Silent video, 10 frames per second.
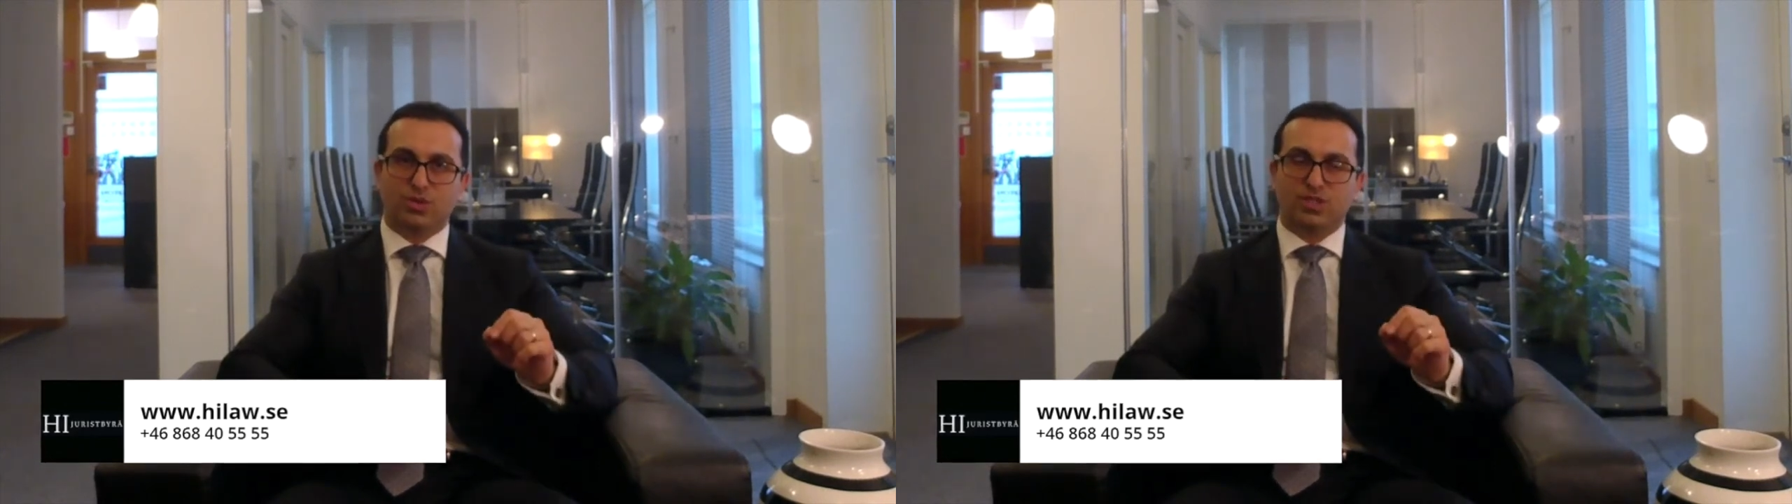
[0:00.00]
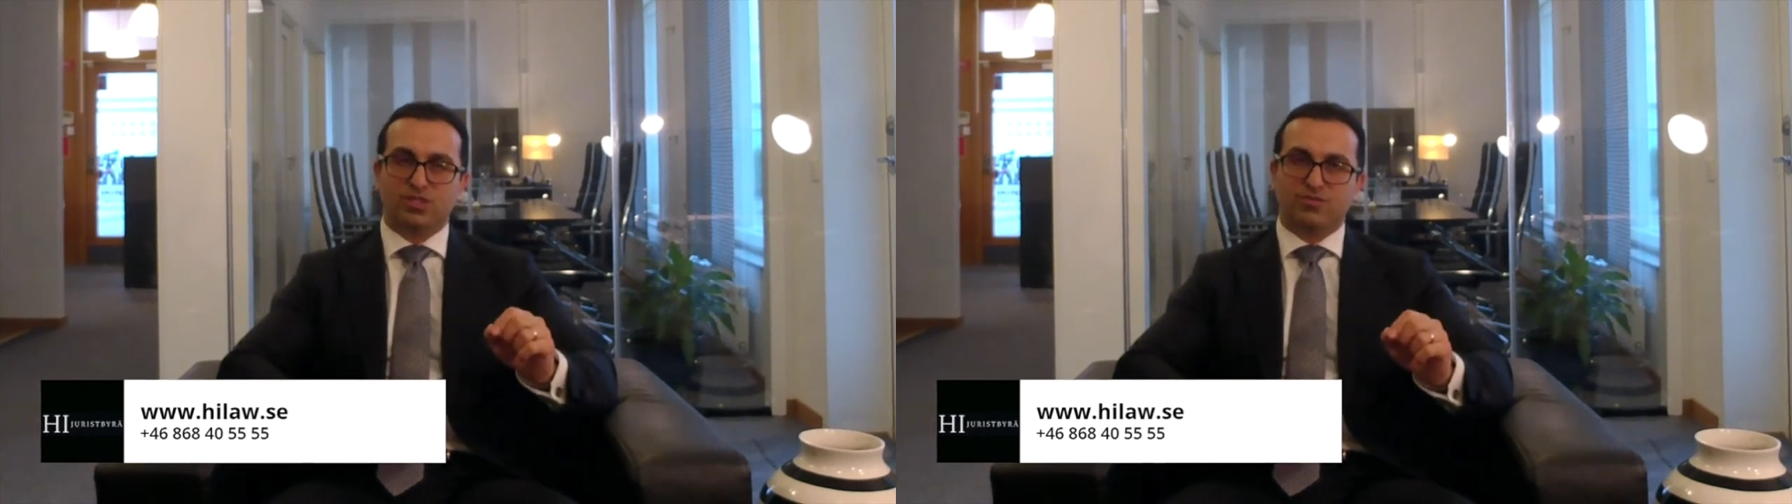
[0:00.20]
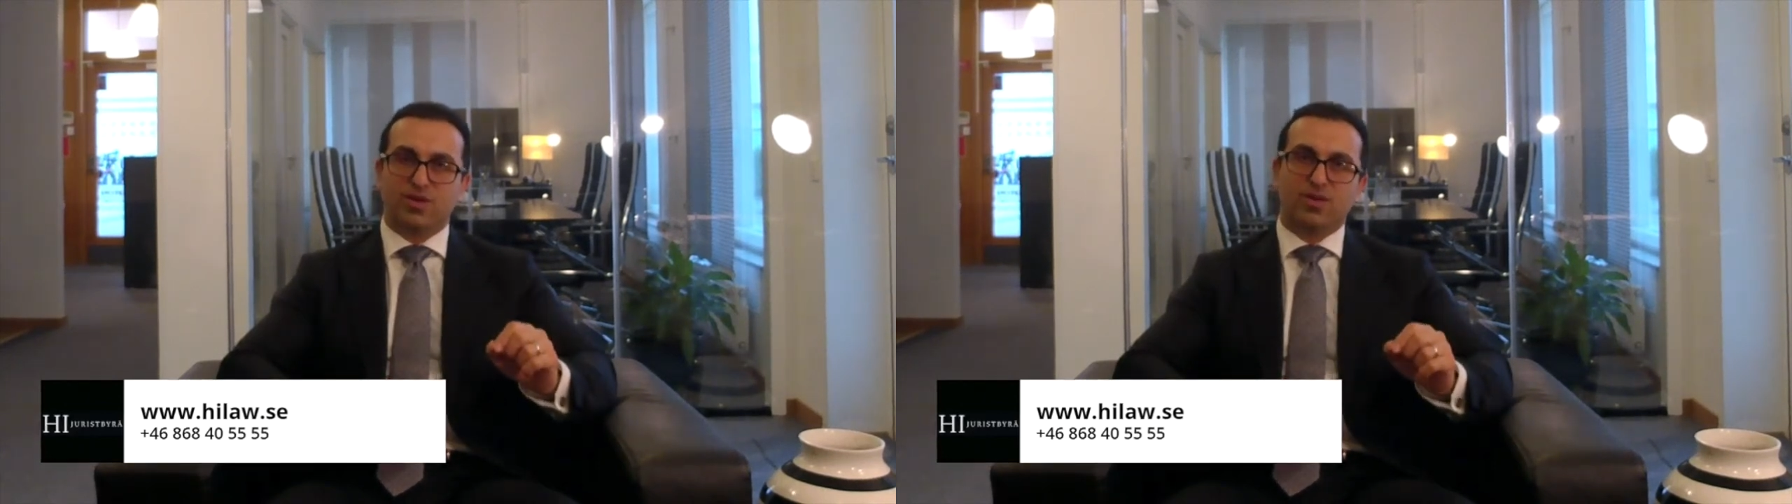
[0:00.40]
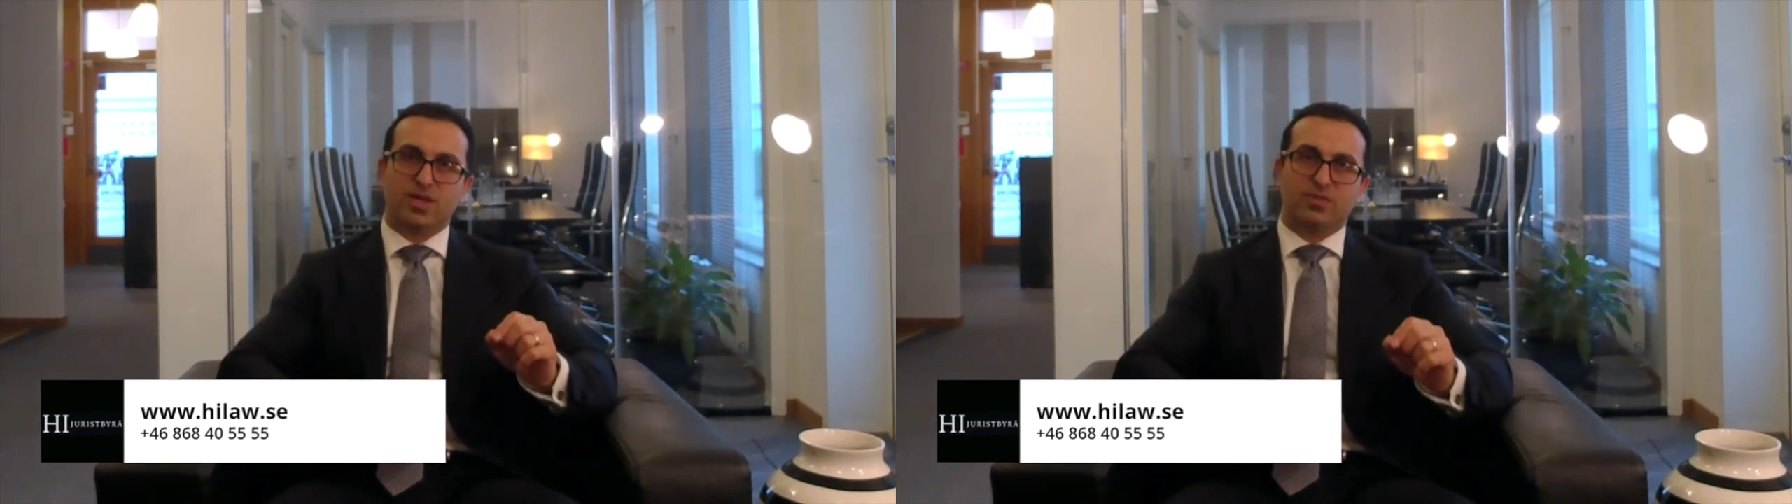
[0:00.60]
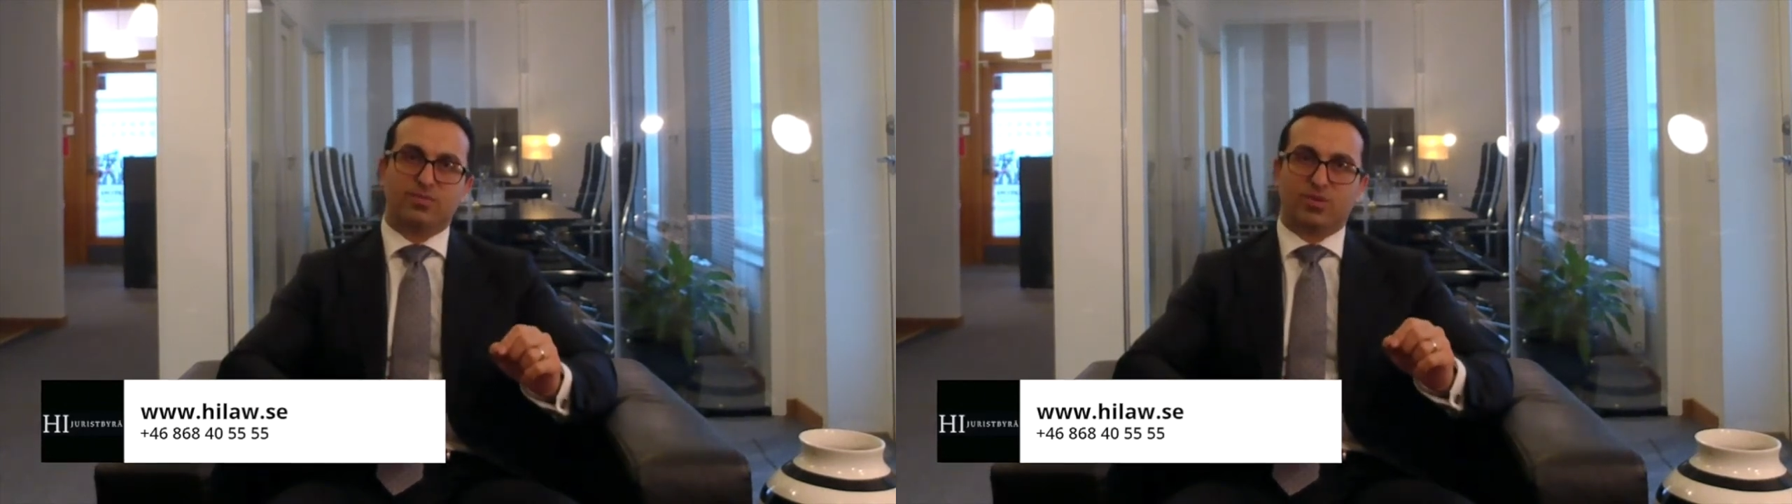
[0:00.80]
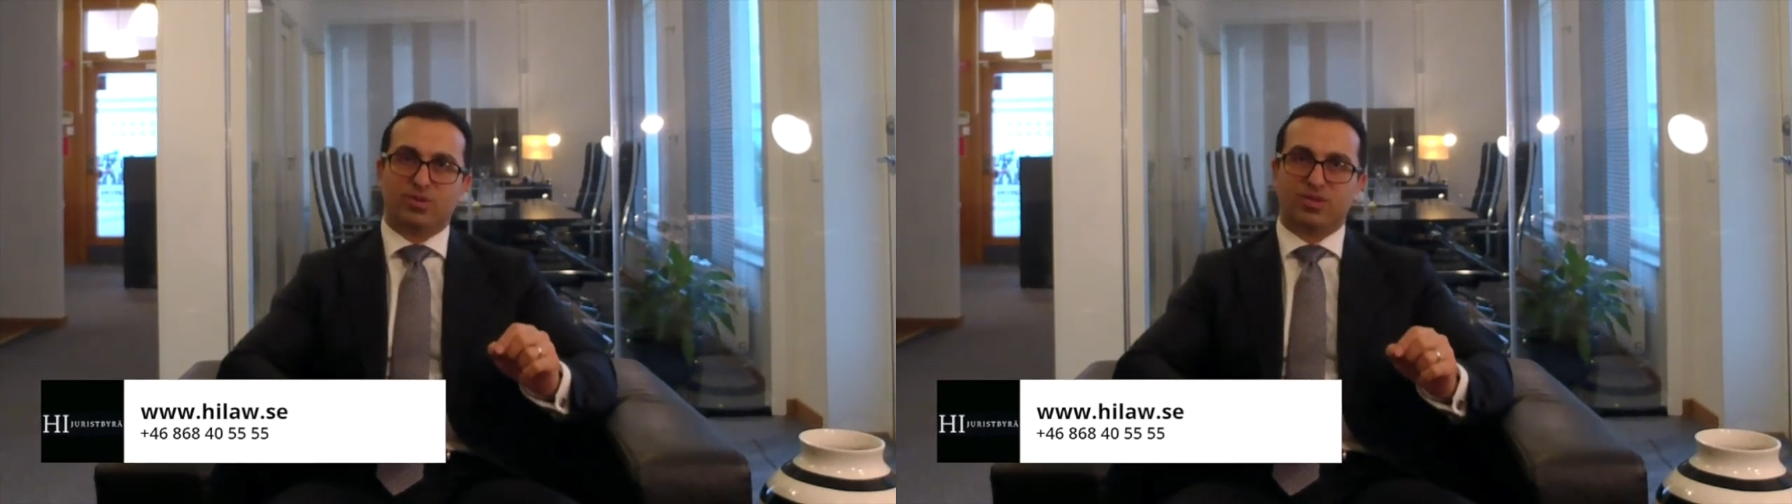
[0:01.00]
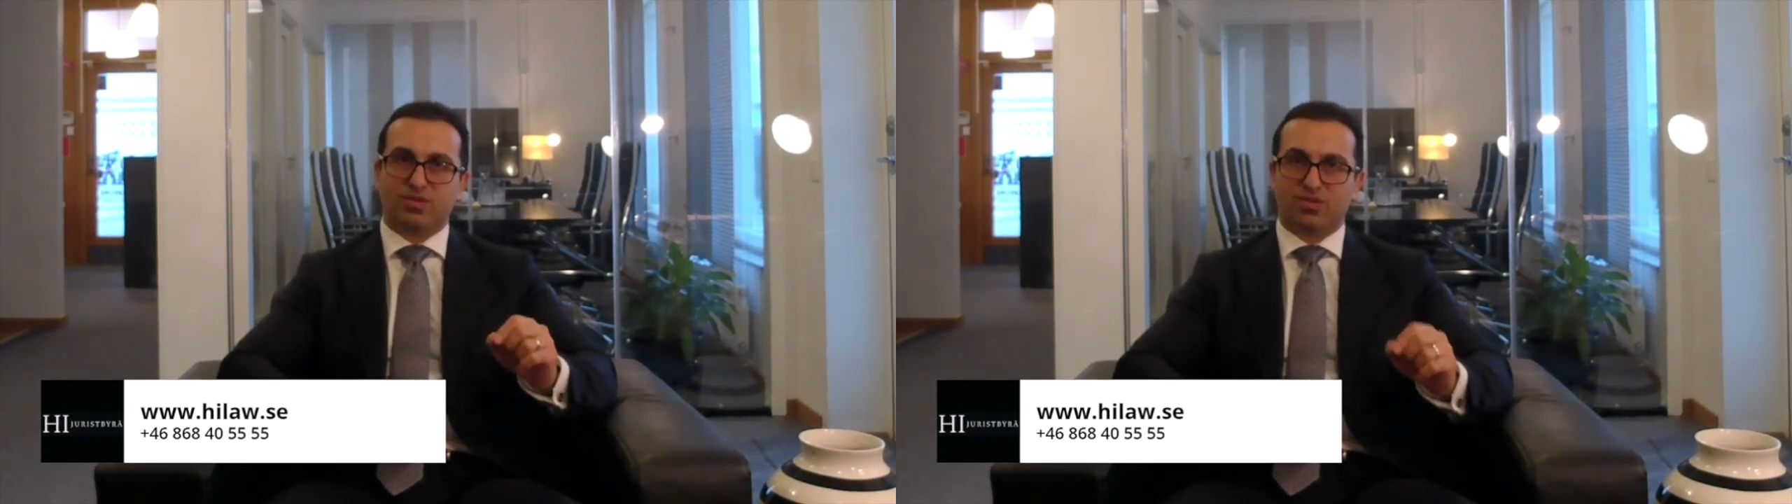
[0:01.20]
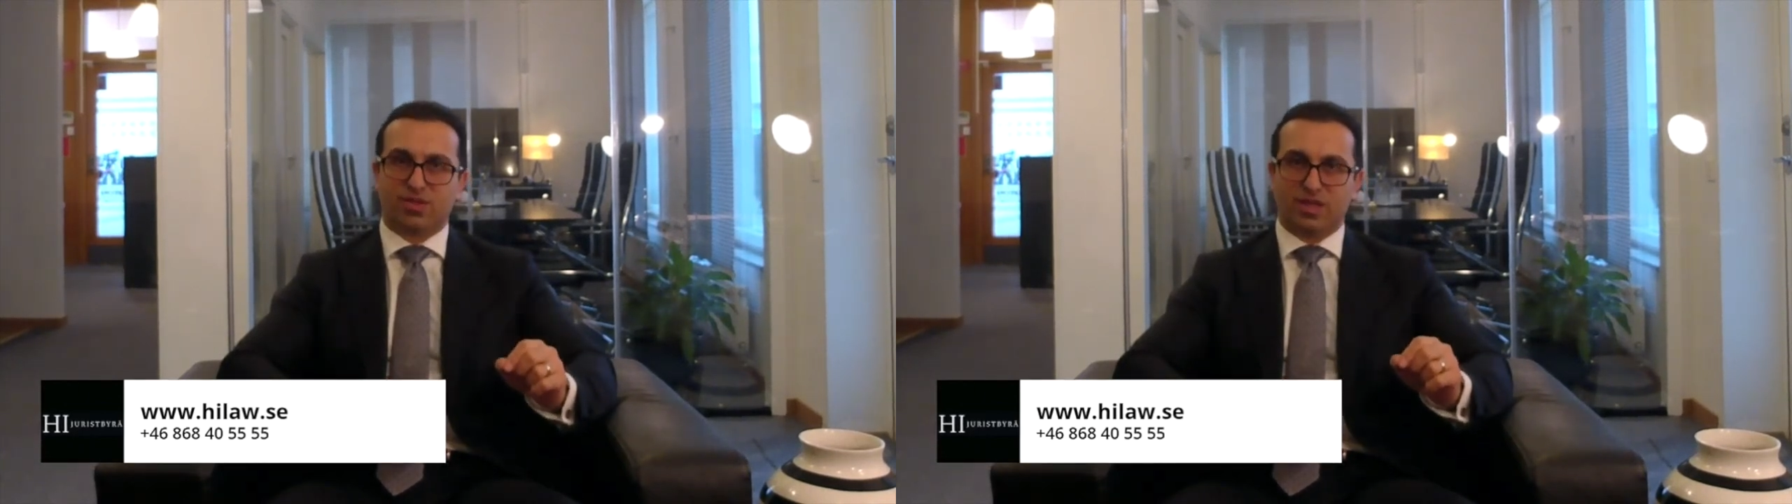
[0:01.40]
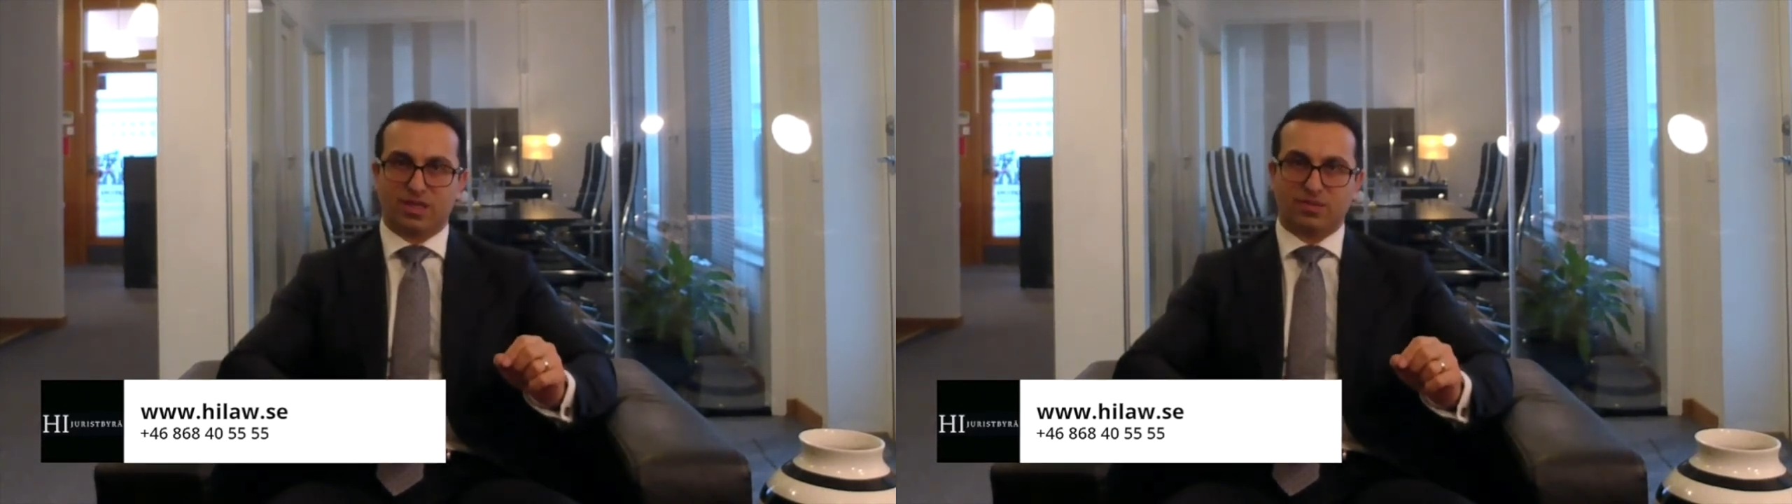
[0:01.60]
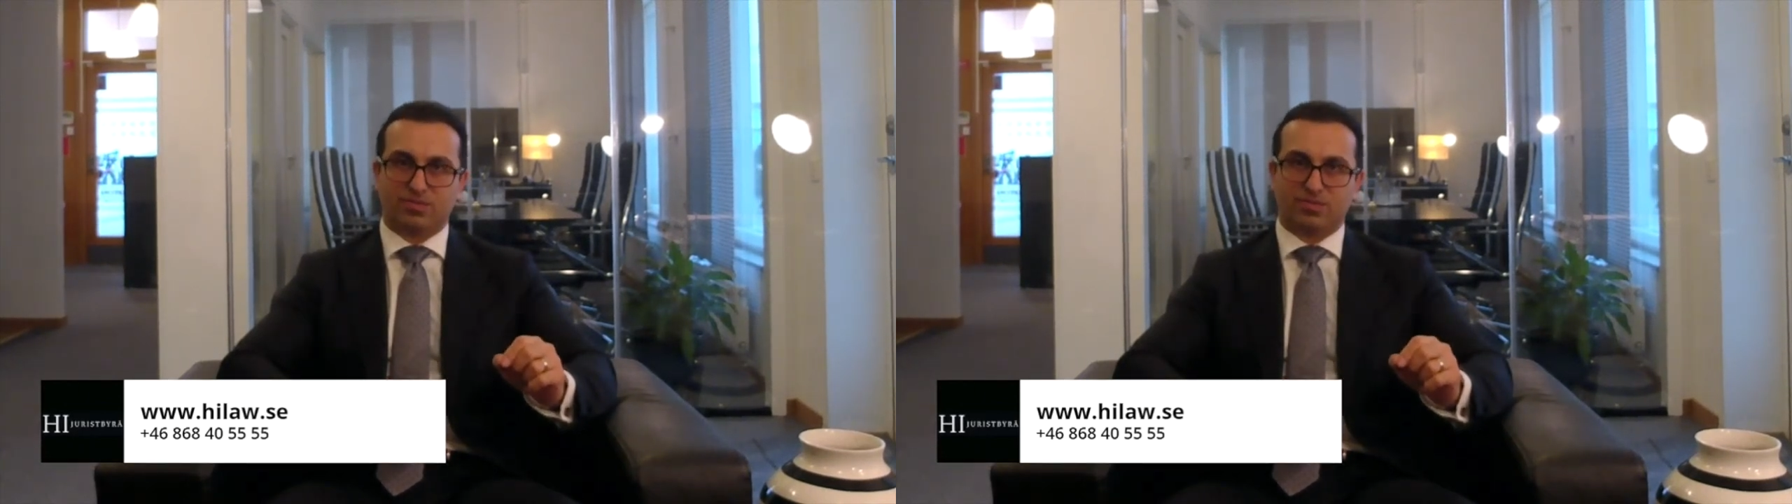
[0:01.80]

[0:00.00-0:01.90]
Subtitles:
is a very important thing.